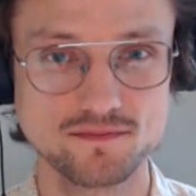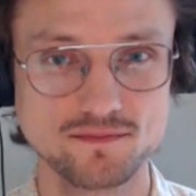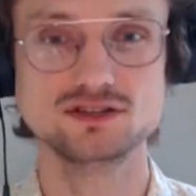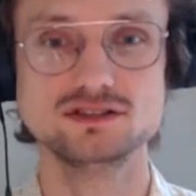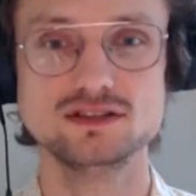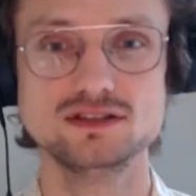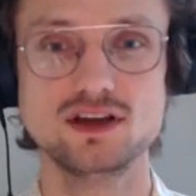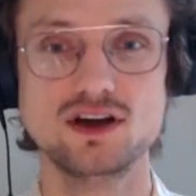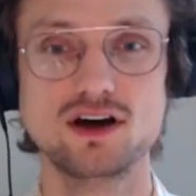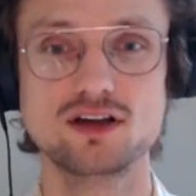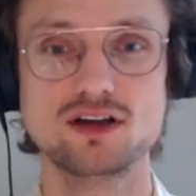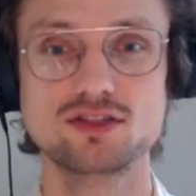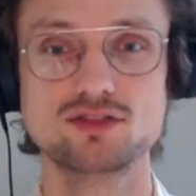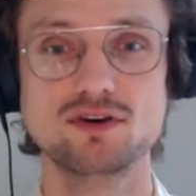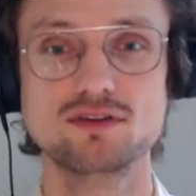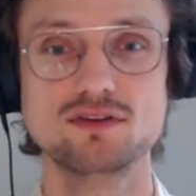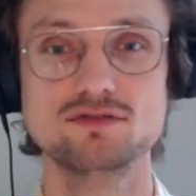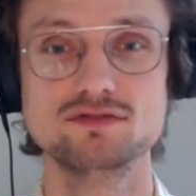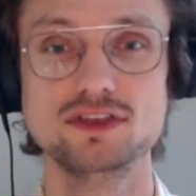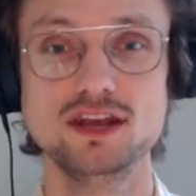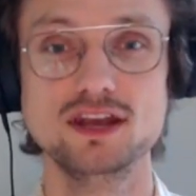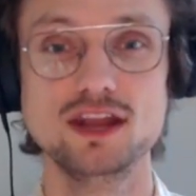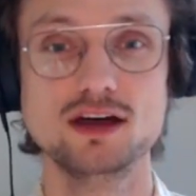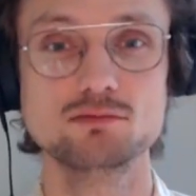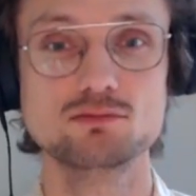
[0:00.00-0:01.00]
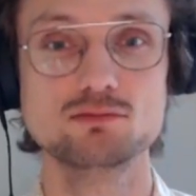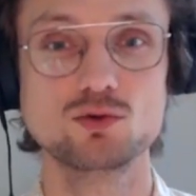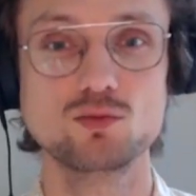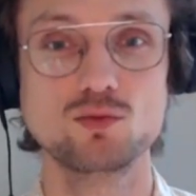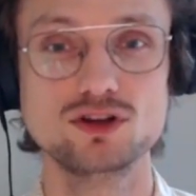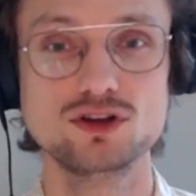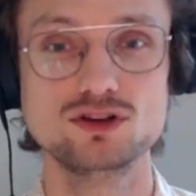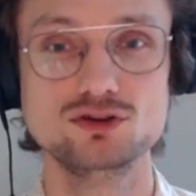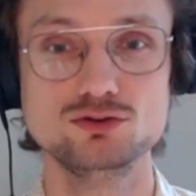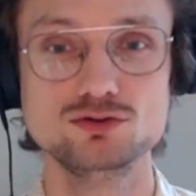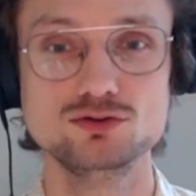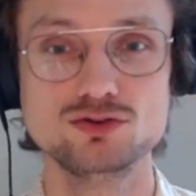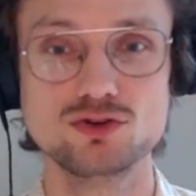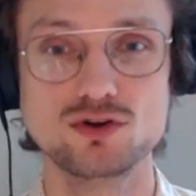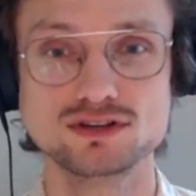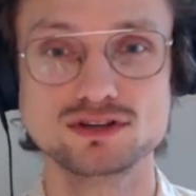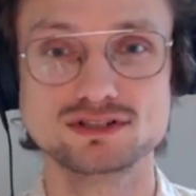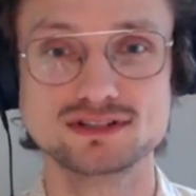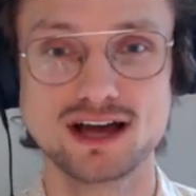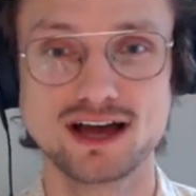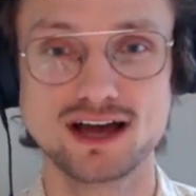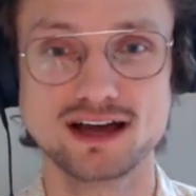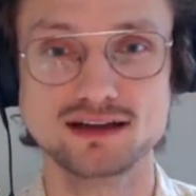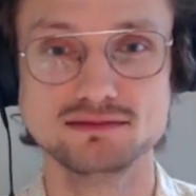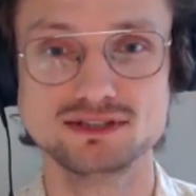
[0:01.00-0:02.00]
She's the author of the number one New York
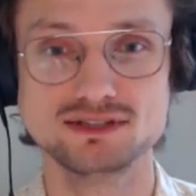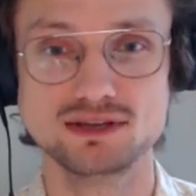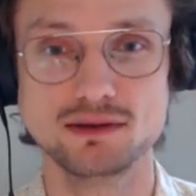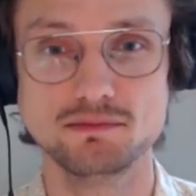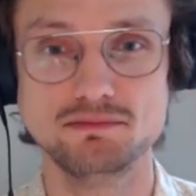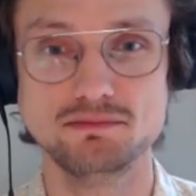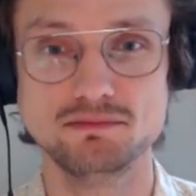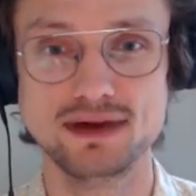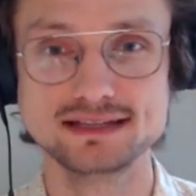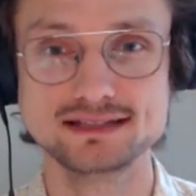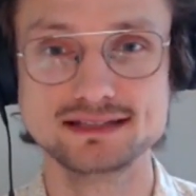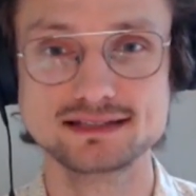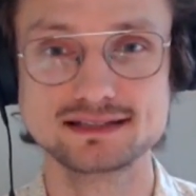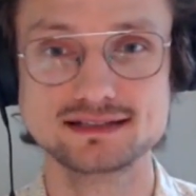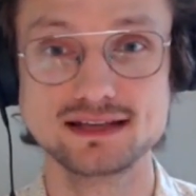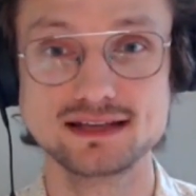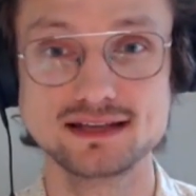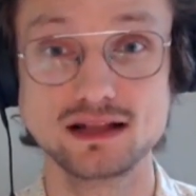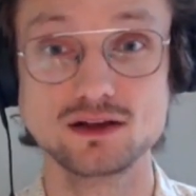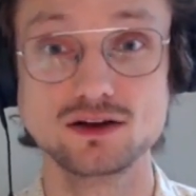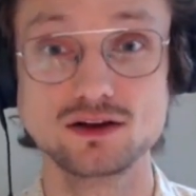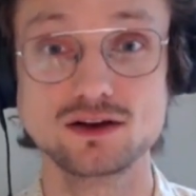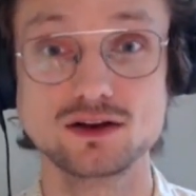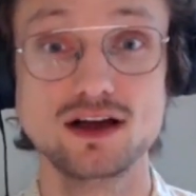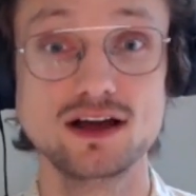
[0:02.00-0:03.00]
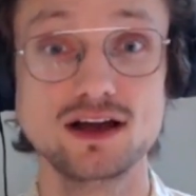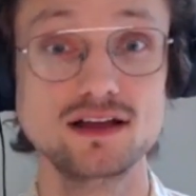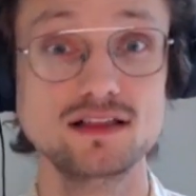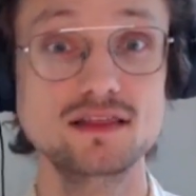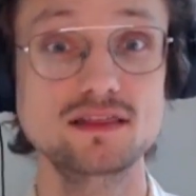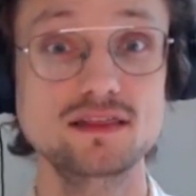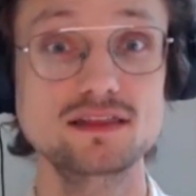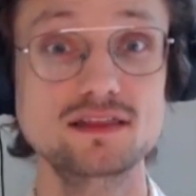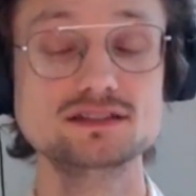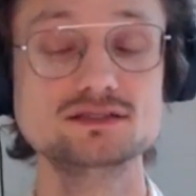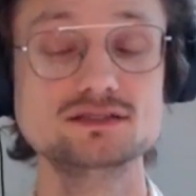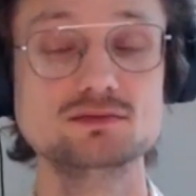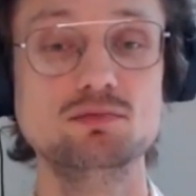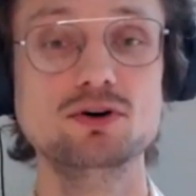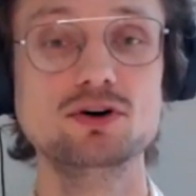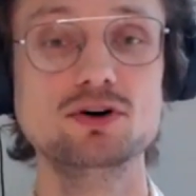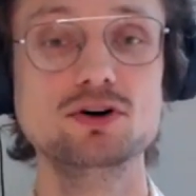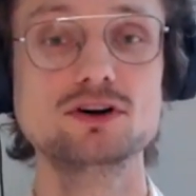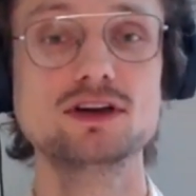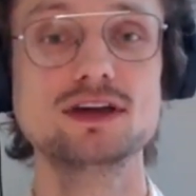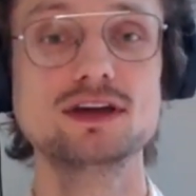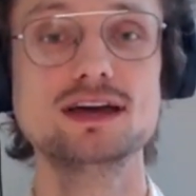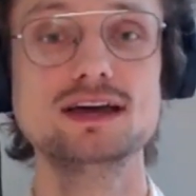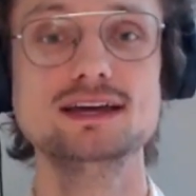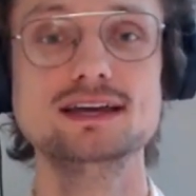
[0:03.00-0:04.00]
Times bestseller, This
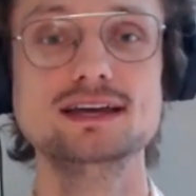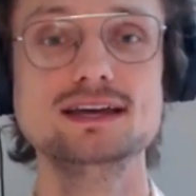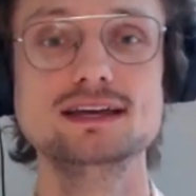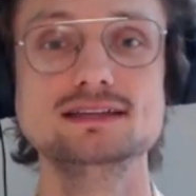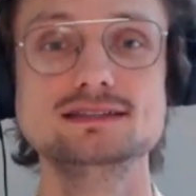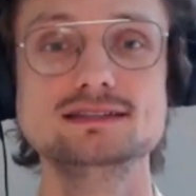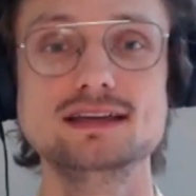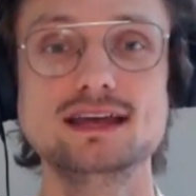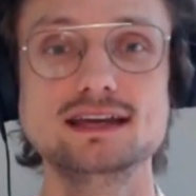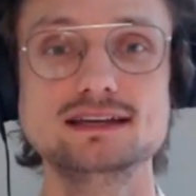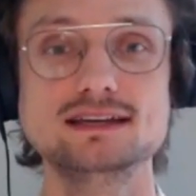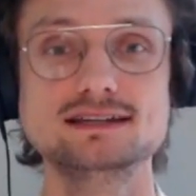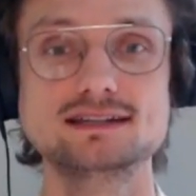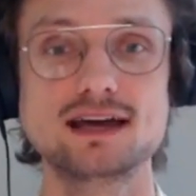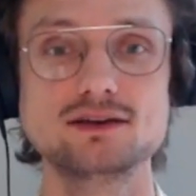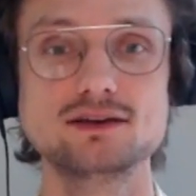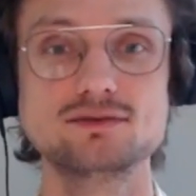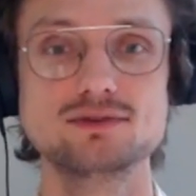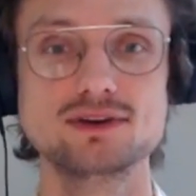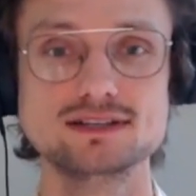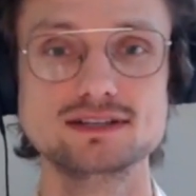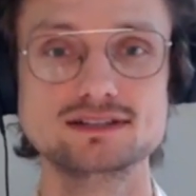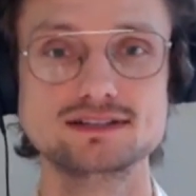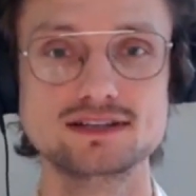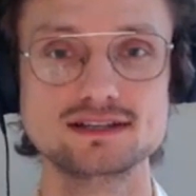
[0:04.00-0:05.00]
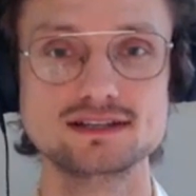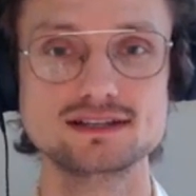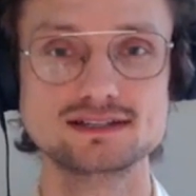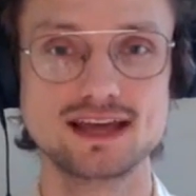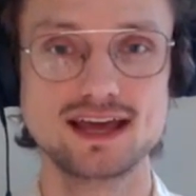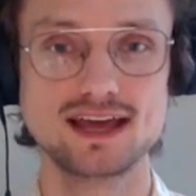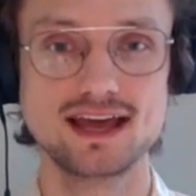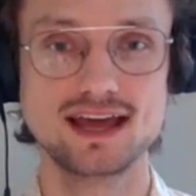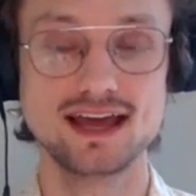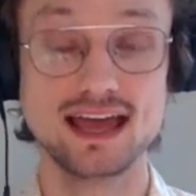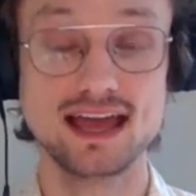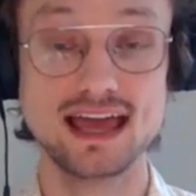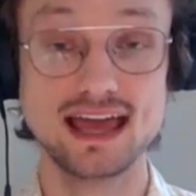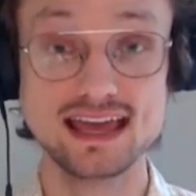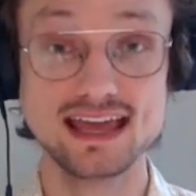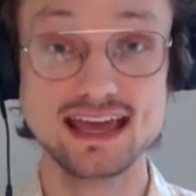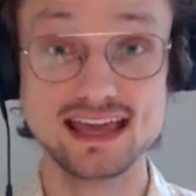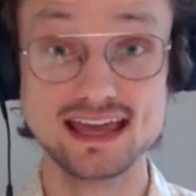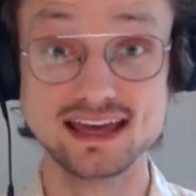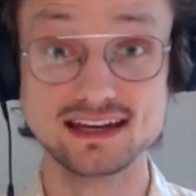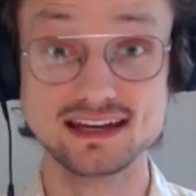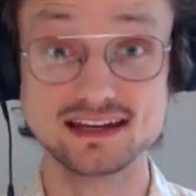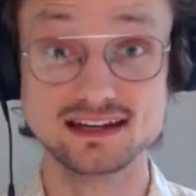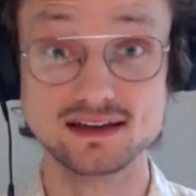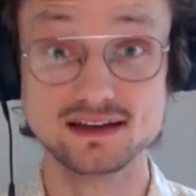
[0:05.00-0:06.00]
Book is Anti Racist,
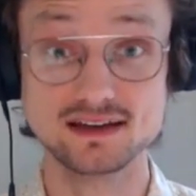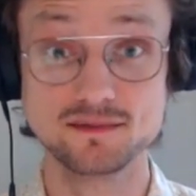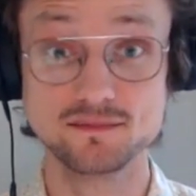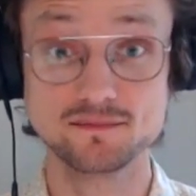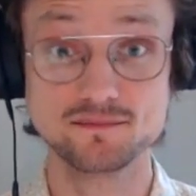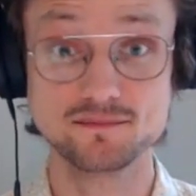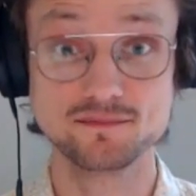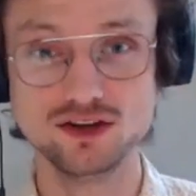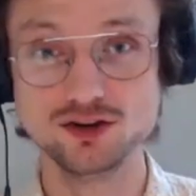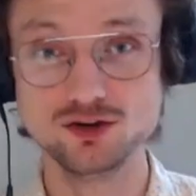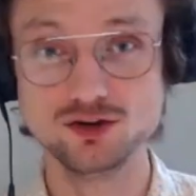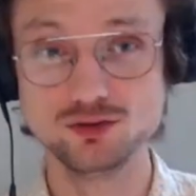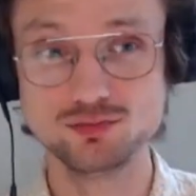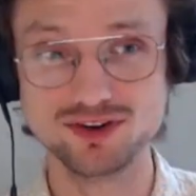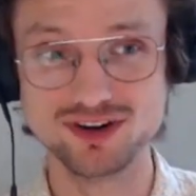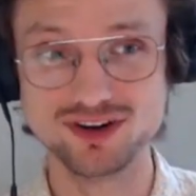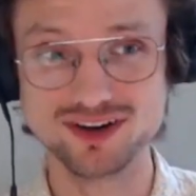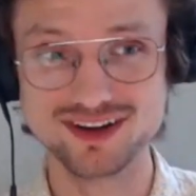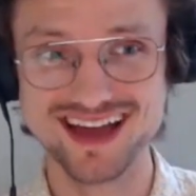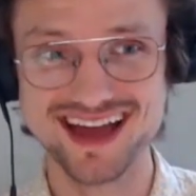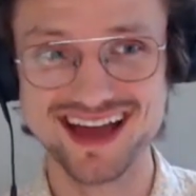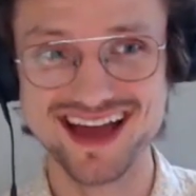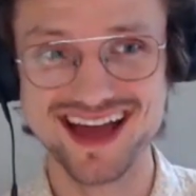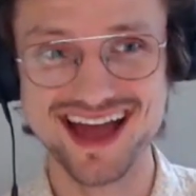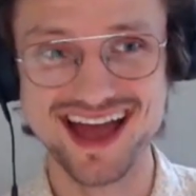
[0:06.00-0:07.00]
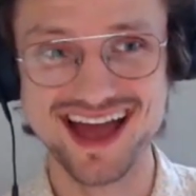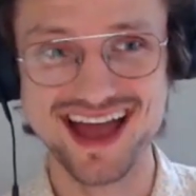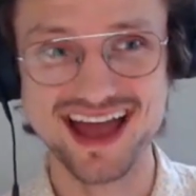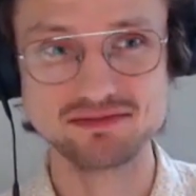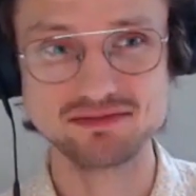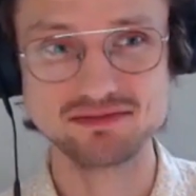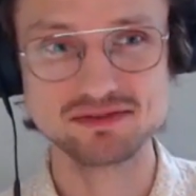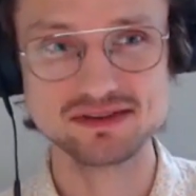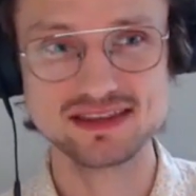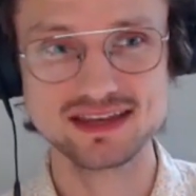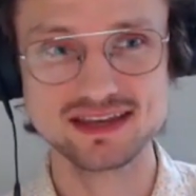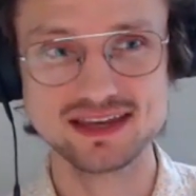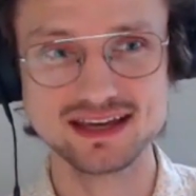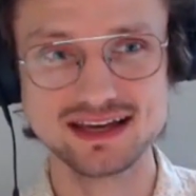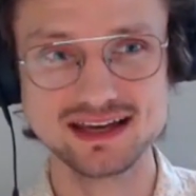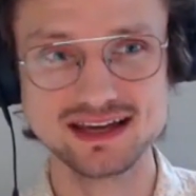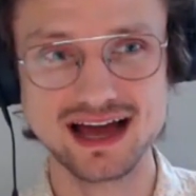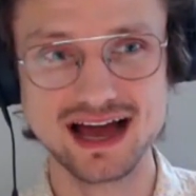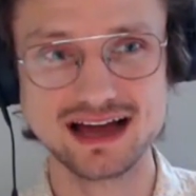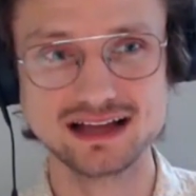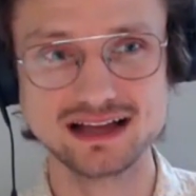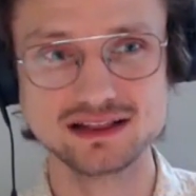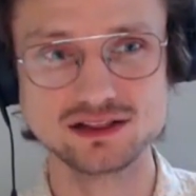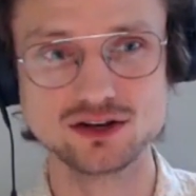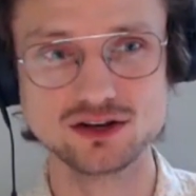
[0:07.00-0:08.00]
and the new book, Everything
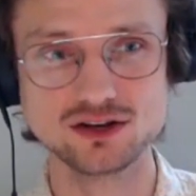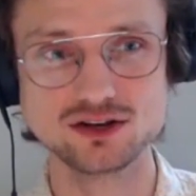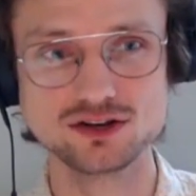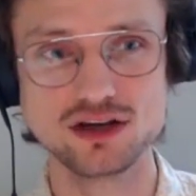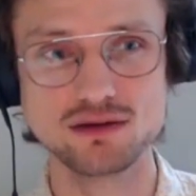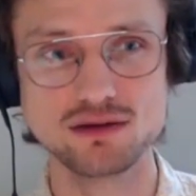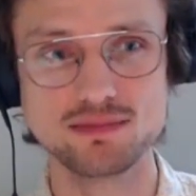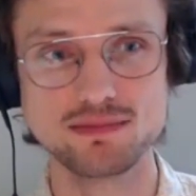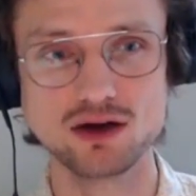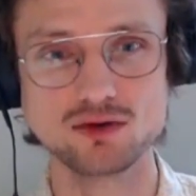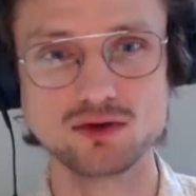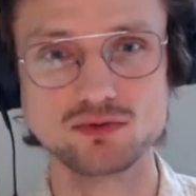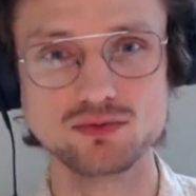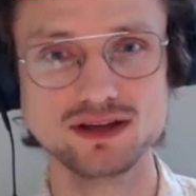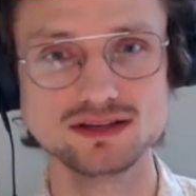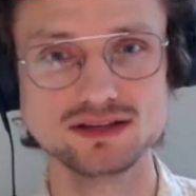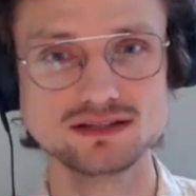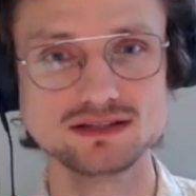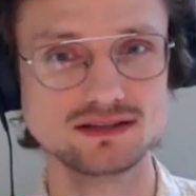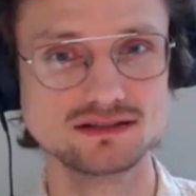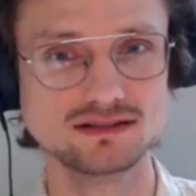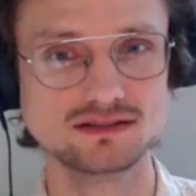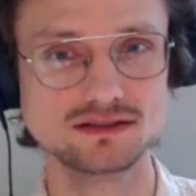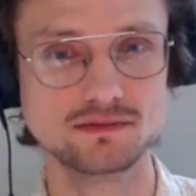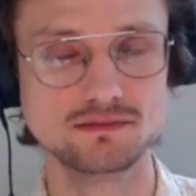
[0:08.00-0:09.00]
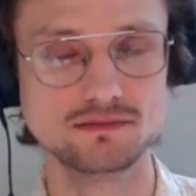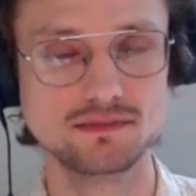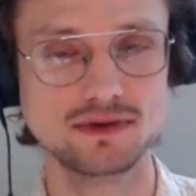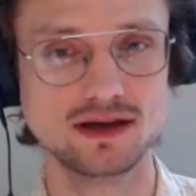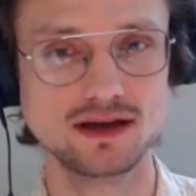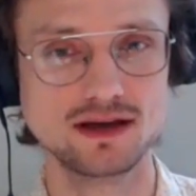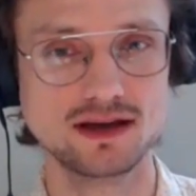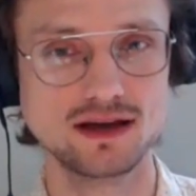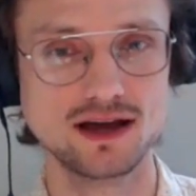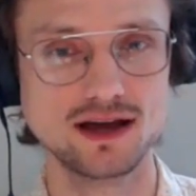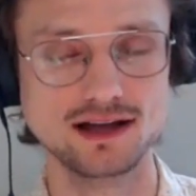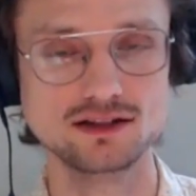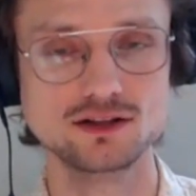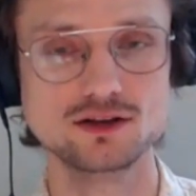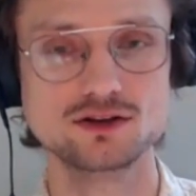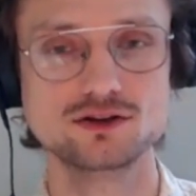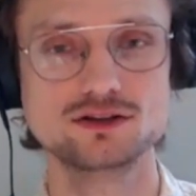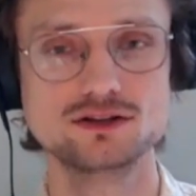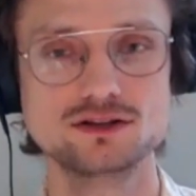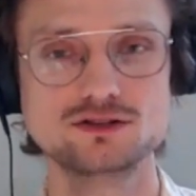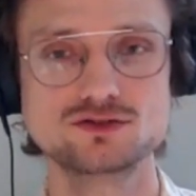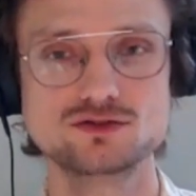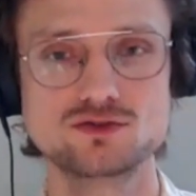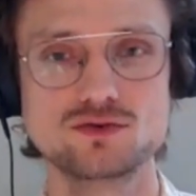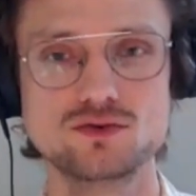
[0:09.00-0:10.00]
I Learned About Racism I Learned
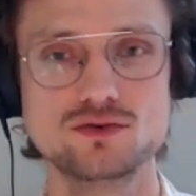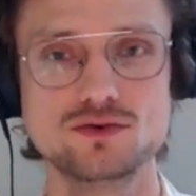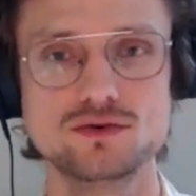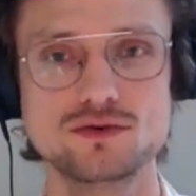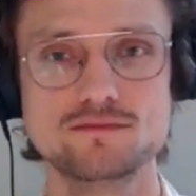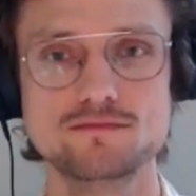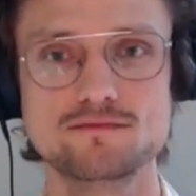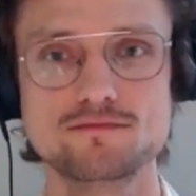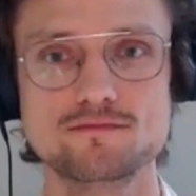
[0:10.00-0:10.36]
in School.